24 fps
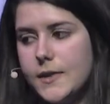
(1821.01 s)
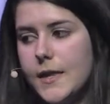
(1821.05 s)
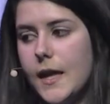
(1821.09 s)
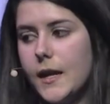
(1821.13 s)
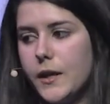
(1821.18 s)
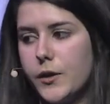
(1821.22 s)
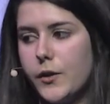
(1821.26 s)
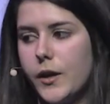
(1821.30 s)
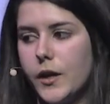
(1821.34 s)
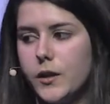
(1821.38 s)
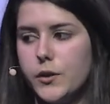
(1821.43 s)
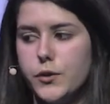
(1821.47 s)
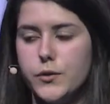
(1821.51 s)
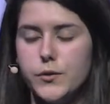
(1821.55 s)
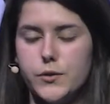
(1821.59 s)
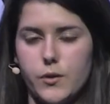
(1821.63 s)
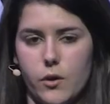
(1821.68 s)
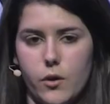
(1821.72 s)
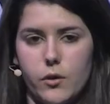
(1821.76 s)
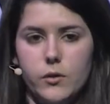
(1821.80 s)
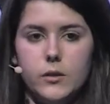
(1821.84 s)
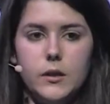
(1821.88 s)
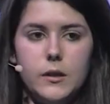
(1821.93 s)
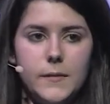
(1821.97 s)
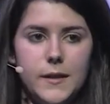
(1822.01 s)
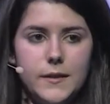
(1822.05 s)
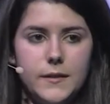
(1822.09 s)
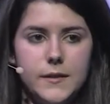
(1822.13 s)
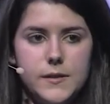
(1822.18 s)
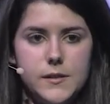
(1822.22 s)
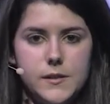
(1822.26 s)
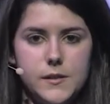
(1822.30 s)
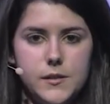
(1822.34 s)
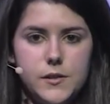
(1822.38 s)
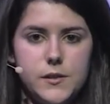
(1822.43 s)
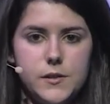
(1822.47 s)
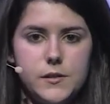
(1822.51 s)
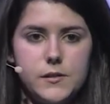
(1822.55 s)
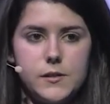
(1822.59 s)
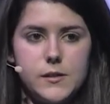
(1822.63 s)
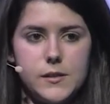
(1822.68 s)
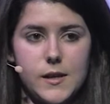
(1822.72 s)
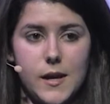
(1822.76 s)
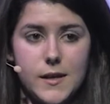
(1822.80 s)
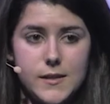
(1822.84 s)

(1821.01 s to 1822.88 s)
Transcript: then you can use on-demand decisions.